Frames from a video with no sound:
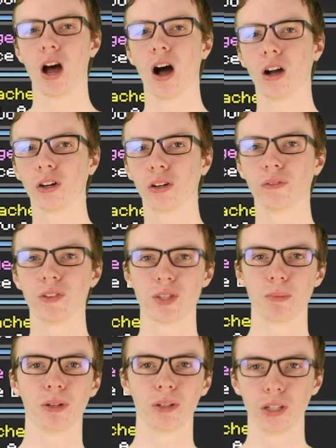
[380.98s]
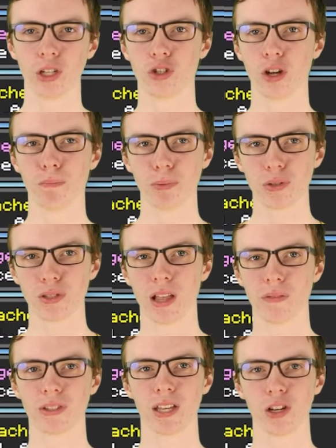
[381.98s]
Hunger, Invisibility, Jump Boost,
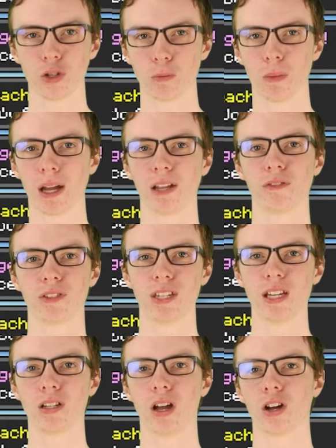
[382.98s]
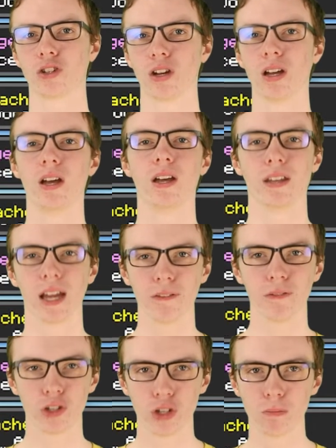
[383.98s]
Levitation, Mining Fatigue, Nausea,
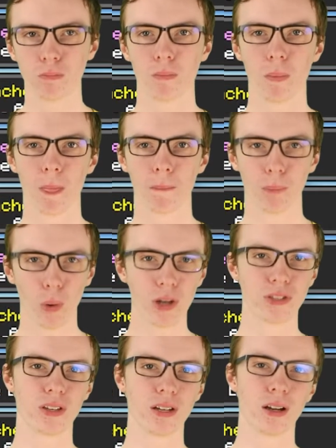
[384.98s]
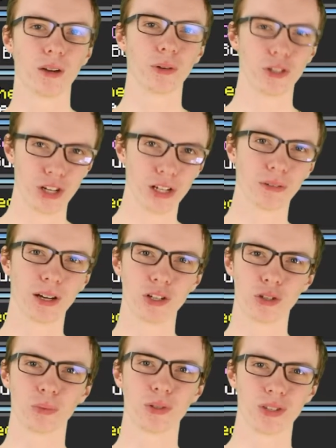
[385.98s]
Night Vision, Poison,
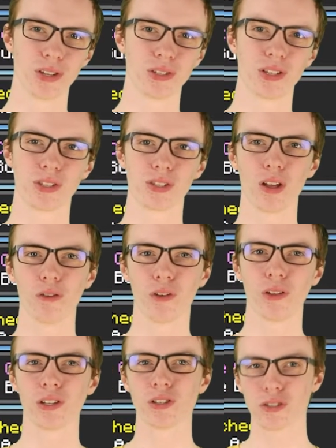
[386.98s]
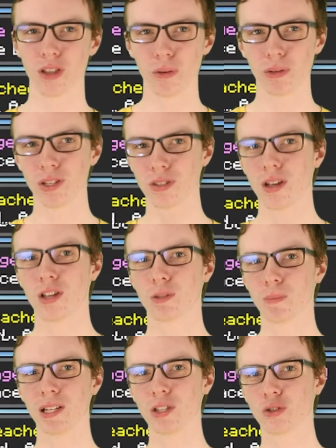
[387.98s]
Regeneration, Resistance, Slow Falling, Slowness,
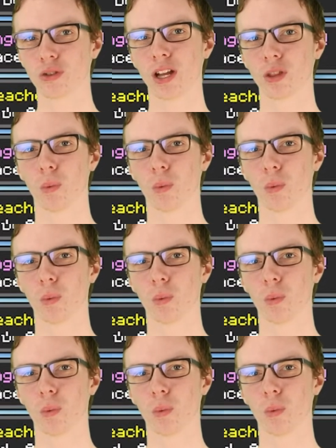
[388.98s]
Speed, Strength,